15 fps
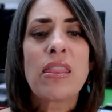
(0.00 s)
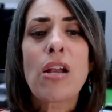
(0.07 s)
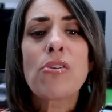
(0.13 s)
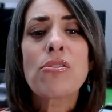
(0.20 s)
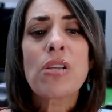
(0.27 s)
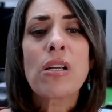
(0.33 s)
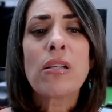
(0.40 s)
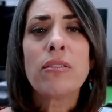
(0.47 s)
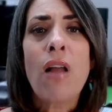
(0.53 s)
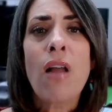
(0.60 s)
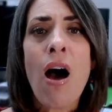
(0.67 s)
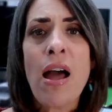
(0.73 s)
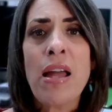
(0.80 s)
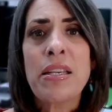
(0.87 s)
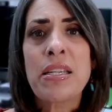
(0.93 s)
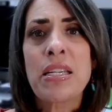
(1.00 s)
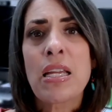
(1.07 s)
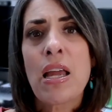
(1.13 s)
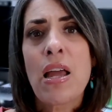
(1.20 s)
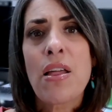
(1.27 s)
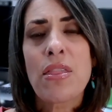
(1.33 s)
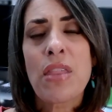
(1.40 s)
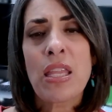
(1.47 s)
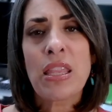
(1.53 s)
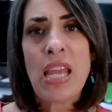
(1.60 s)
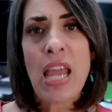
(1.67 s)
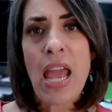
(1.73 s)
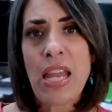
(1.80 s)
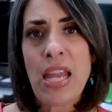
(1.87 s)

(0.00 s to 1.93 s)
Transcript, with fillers: There's a lot that